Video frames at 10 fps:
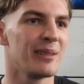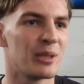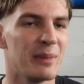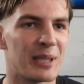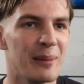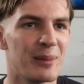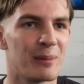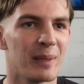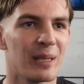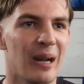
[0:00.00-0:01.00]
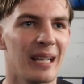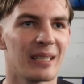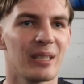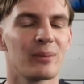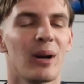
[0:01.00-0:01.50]
Jimmy Tibbs has been guiding
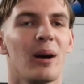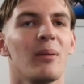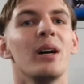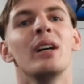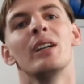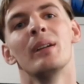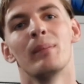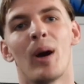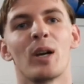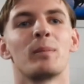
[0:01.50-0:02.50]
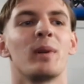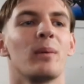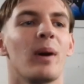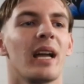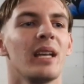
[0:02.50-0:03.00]
us while Mark's been
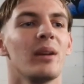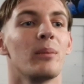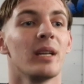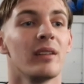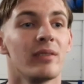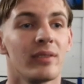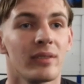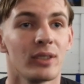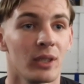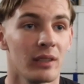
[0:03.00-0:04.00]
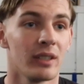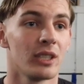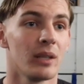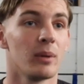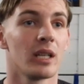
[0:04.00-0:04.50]
away with Johnny
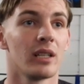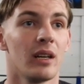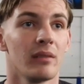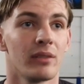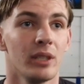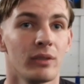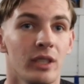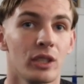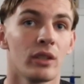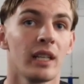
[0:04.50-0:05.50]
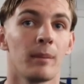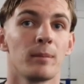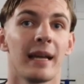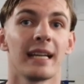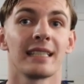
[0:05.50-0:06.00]
Fisher working hard in Food Ventura. He comes
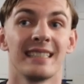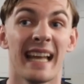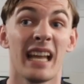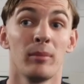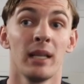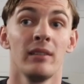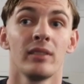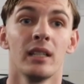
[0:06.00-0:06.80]
back today, I believe.